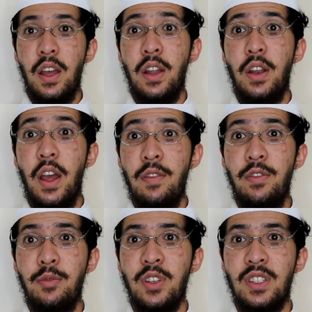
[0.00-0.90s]
and
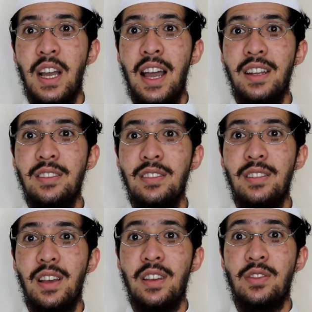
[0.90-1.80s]
every misguidance
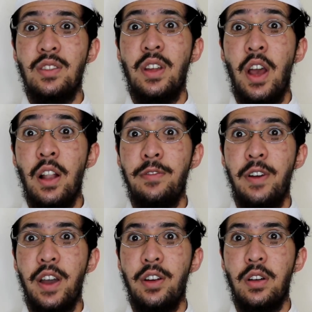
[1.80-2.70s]
is in
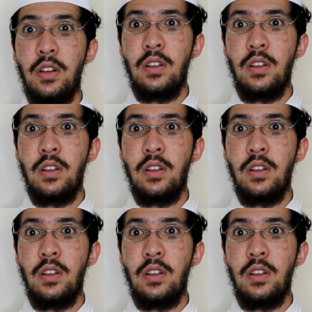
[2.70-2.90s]
hellfire.